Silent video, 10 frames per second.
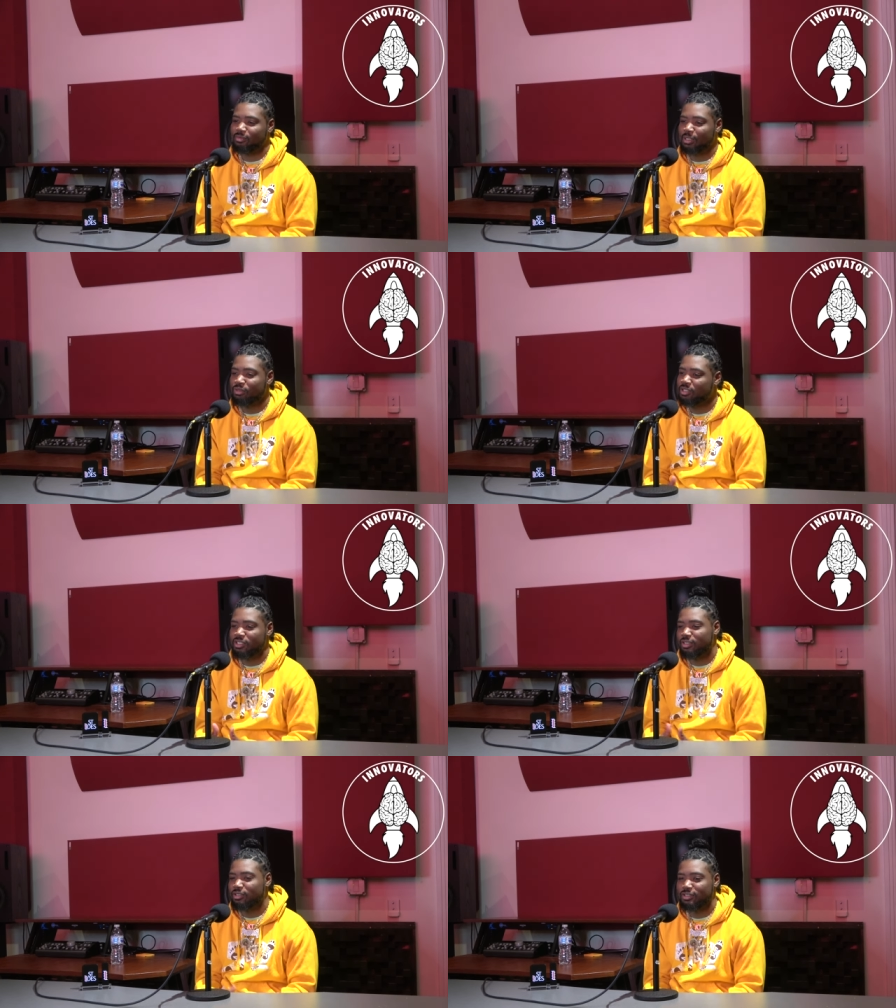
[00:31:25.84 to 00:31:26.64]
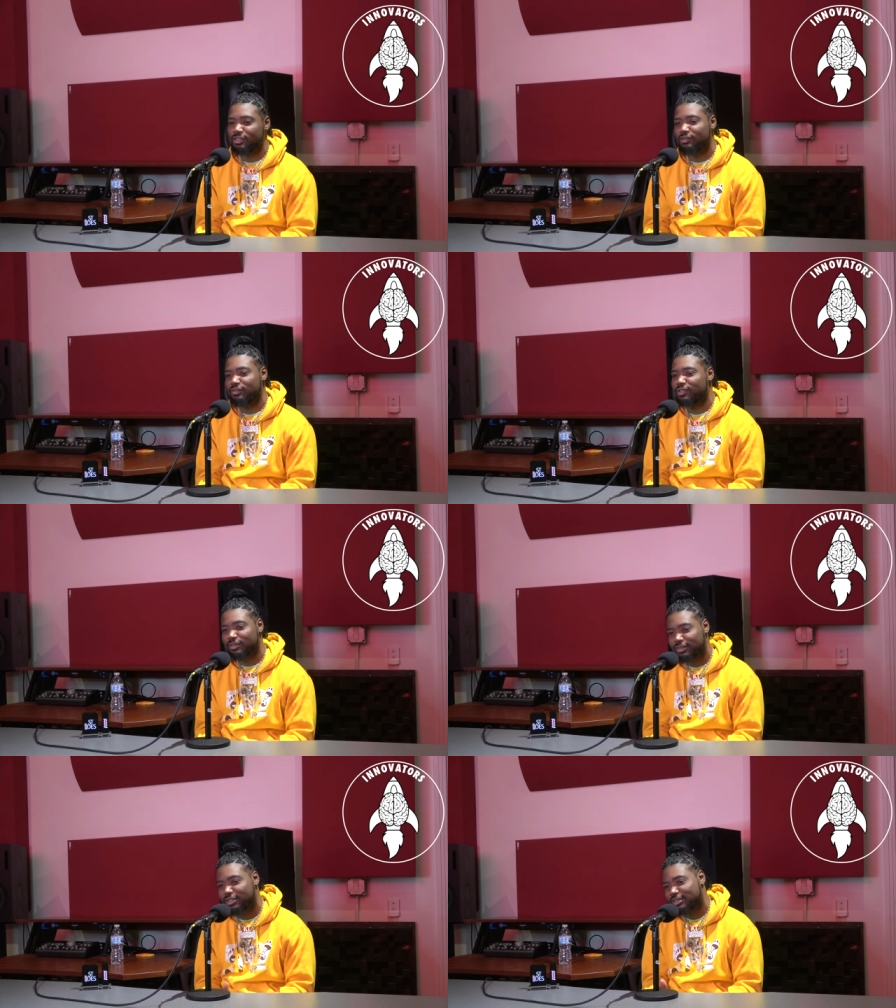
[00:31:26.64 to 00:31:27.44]
don't snitch on yourself. Yeah.
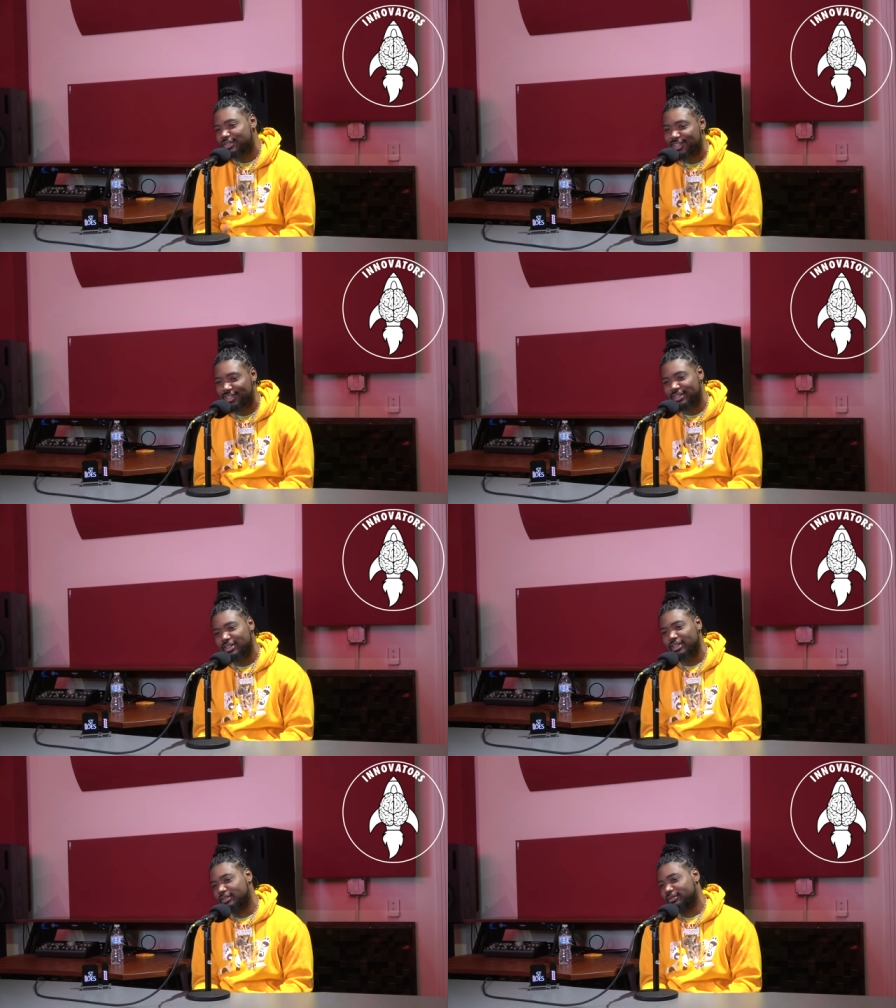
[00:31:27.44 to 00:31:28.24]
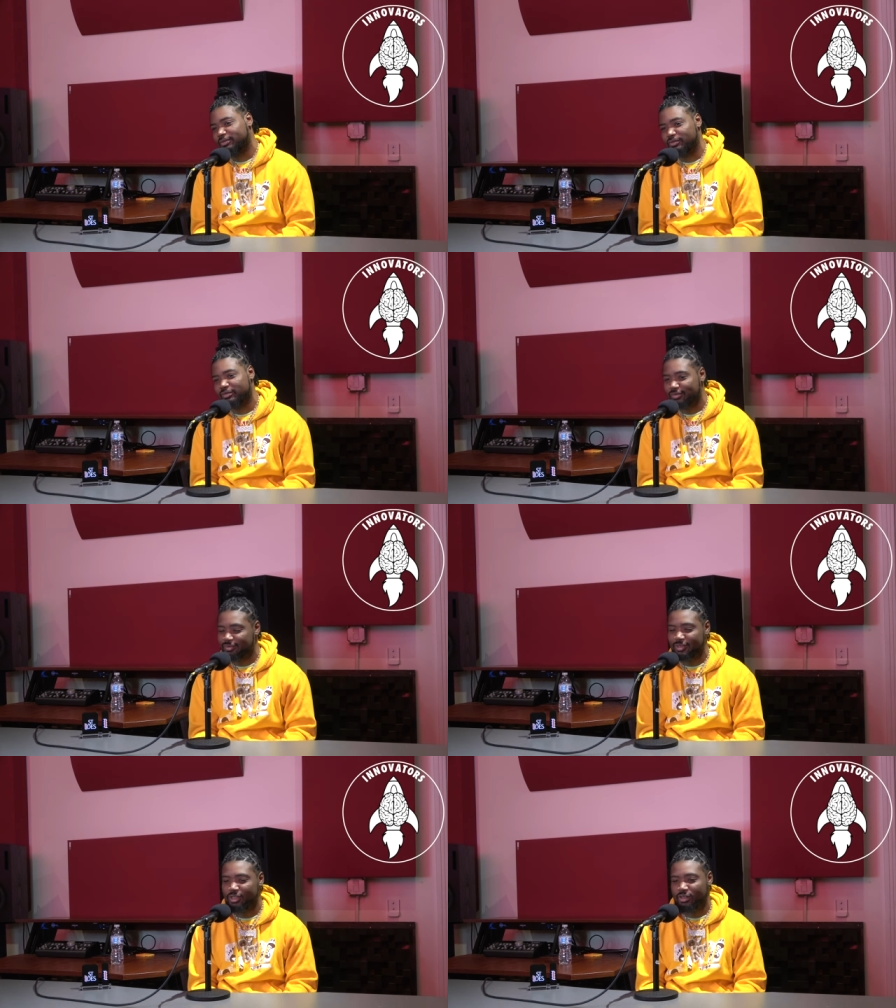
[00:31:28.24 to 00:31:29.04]
Because no, like, you,